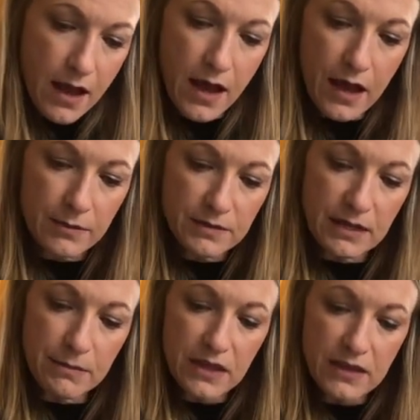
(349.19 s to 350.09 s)
Some
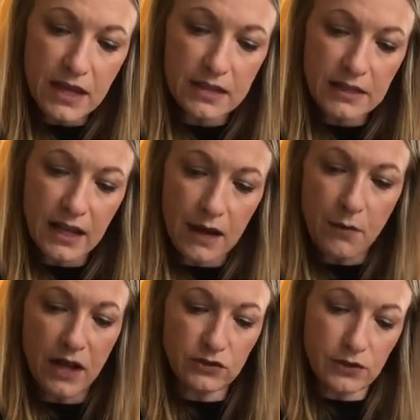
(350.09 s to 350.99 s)
of the things that I
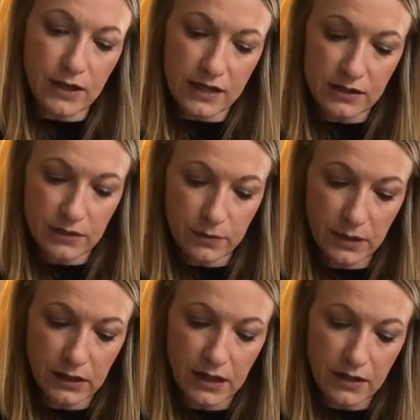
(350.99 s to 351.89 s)
want you guys to
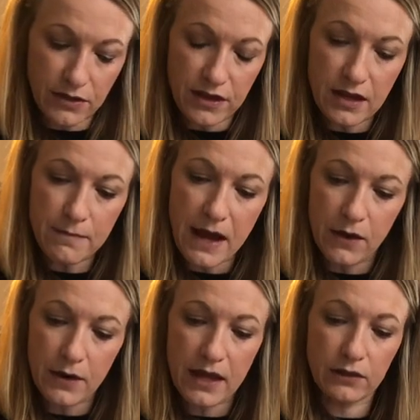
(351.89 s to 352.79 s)
really think
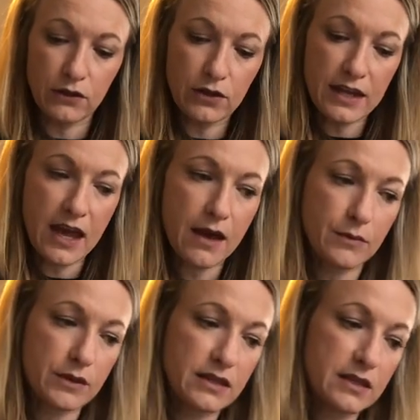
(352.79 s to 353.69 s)
about and look at
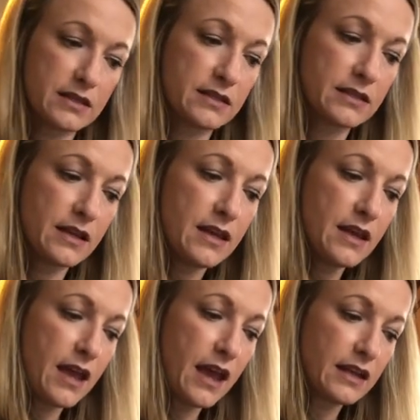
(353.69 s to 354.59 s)
with this
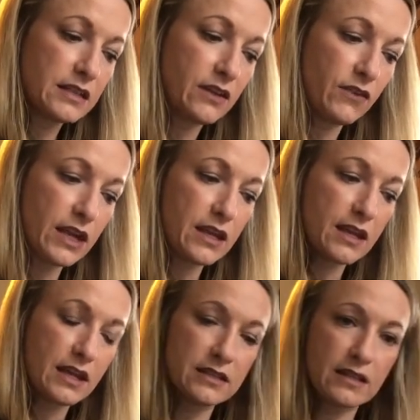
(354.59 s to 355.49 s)
activity
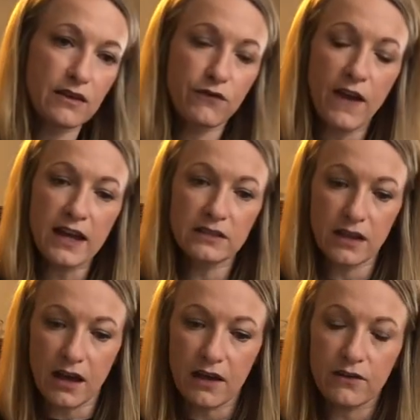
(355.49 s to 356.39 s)
is the effect
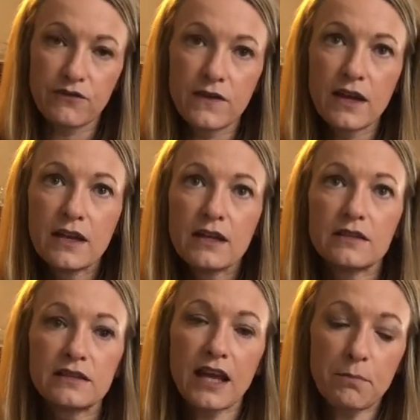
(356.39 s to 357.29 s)
of
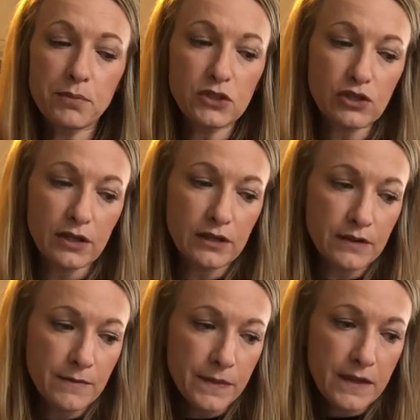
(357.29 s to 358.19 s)

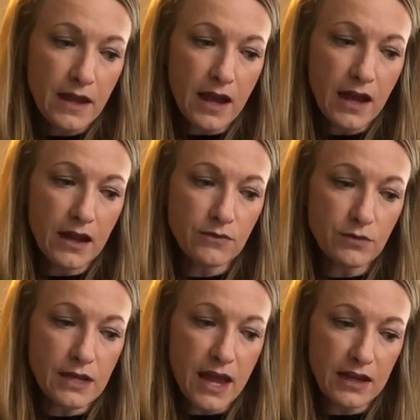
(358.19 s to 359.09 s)
temperature on
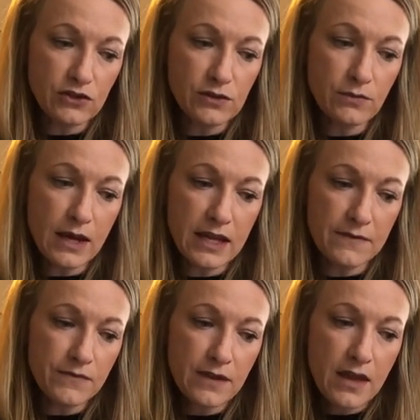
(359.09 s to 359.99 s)
reaction rate
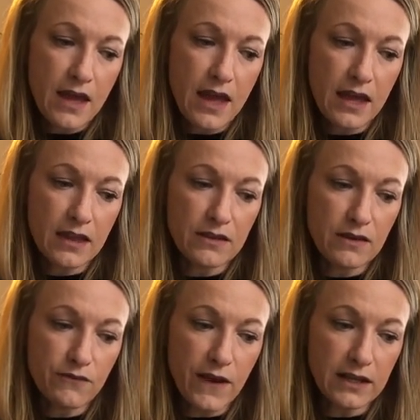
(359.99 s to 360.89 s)
and the
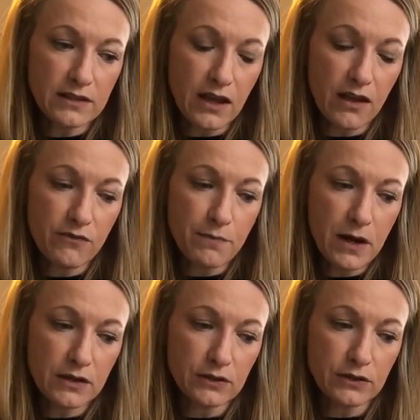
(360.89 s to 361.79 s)
effect of
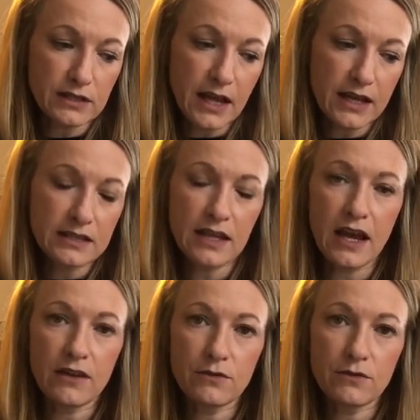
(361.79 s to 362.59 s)
particle size on